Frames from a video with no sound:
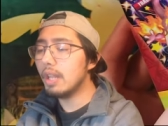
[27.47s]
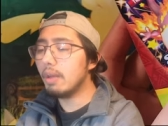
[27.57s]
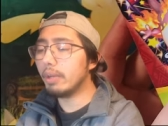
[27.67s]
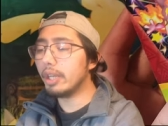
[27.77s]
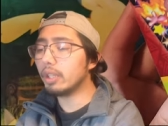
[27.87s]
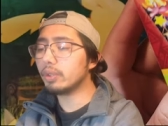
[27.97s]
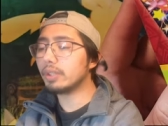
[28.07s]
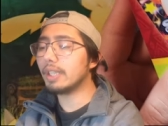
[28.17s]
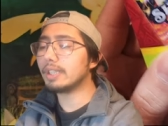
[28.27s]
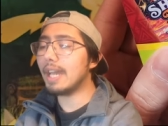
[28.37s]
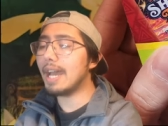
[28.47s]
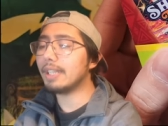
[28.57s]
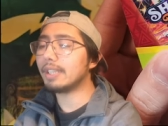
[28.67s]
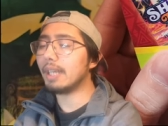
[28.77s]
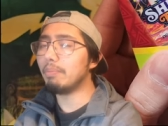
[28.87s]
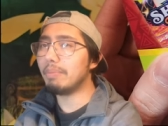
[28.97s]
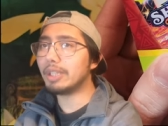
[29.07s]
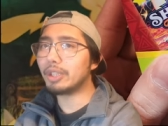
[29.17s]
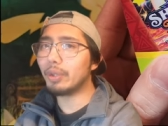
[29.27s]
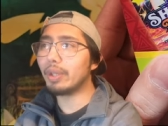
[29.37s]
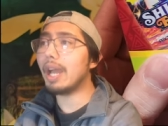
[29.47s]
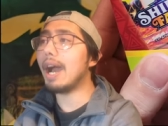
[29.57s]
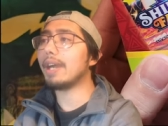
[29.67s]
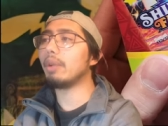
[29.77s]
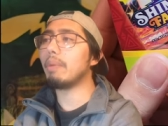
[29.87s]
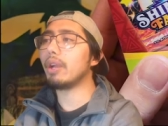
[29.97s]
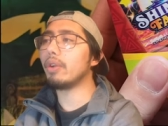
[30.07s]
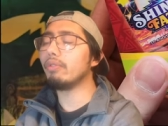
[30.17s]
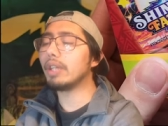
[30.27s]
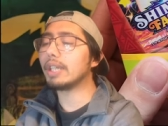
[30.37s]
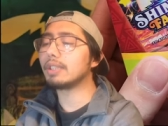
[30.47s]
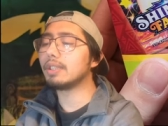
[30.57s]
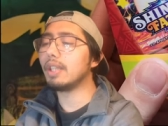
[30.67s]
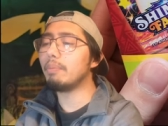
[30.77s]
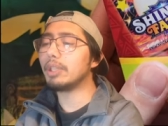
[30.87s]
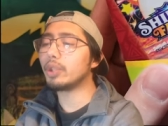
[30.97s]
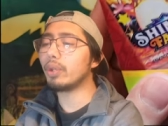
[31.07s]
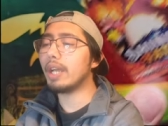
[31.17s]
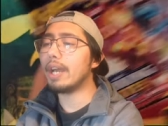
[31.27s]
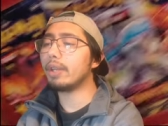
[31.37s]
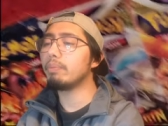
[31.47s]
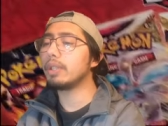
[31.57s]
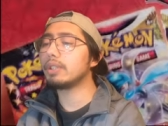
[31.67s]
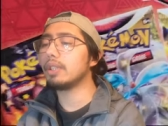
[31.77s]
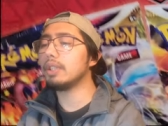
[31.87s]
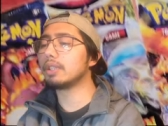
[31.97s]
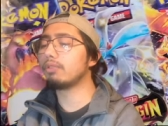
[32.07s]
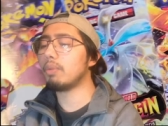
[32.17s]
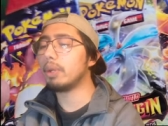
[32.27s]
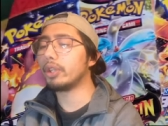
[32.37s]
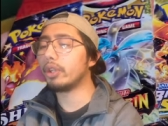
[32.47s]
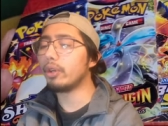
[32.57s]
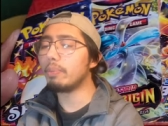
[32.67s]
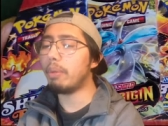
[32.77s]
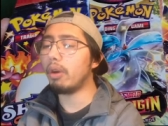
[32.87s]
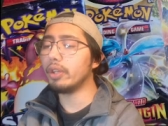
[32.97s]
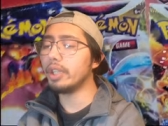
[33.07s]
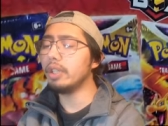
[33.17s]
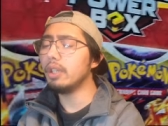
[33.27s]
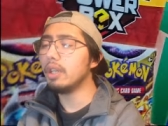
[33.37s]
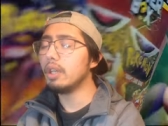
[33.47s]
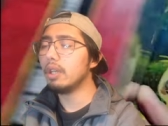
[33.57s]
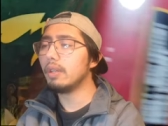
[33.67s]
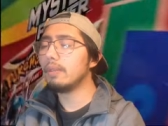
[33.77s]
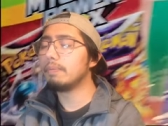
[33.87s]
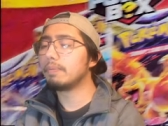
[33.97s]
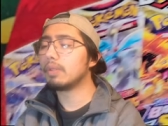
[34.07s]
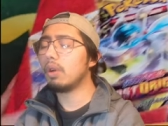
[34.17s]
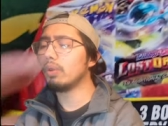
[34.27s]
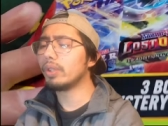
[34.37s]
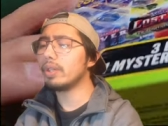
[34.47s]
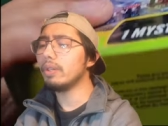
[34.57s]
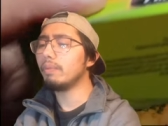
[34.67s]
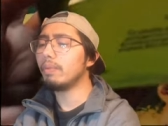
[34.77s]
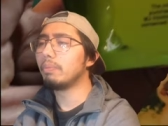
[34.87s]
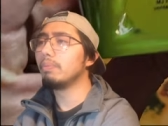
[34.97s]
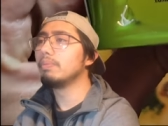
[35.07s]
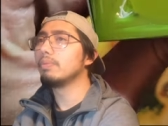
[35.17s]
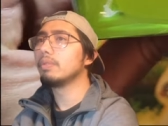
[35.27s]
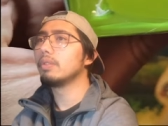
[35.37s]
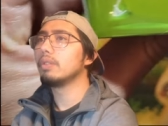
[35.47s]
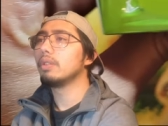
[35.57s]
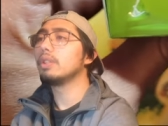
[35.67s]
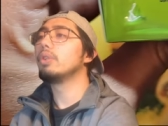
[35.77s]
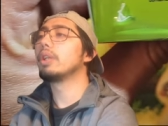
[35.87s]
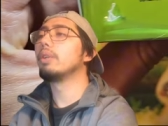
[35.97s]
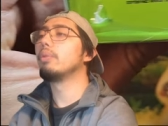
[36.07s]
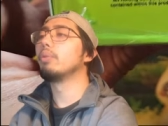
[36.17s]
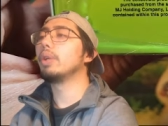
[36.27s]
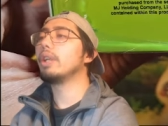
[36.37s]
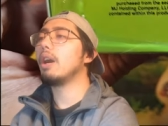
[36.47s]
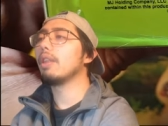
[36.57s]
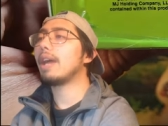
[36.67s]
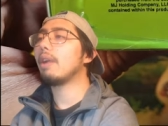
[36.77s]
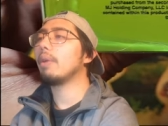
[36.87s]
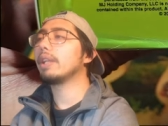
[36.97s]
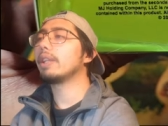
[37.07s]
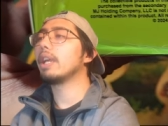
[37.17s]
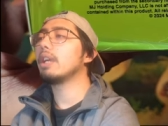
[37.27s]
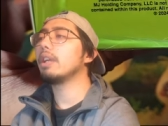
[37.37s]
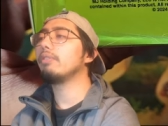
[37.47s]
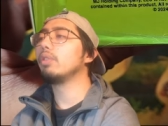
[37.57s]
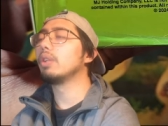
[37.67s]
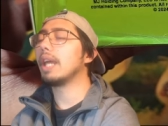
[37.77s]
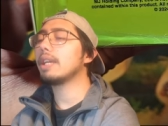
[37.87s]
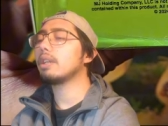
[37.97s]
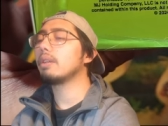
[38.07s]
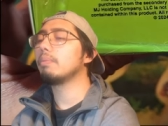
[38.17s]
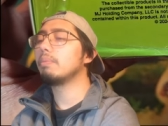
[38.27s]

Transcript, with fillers: But it also says it has a mystery item. I don't know if you guys can see the mystery item. This is from a third-party holder. You can read all that right there if you'd like.